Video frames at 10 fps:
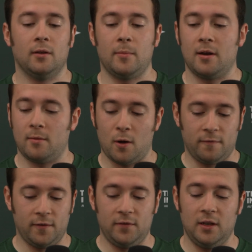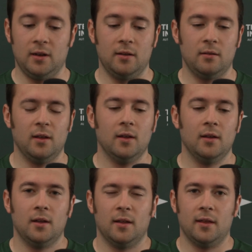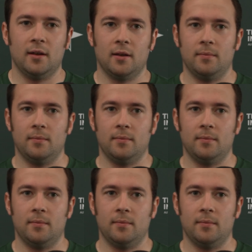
I made them all 50 and in, and then uh,